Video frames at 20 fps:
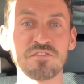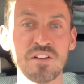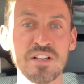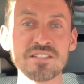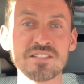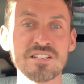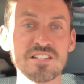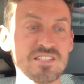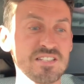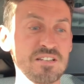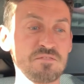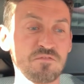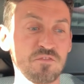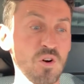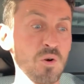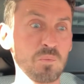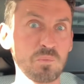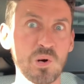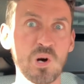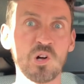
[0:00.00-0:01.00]
Fantasy
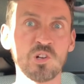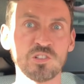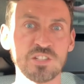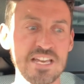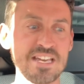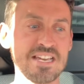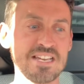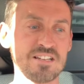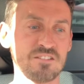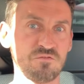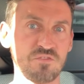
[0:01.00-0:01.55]
Football League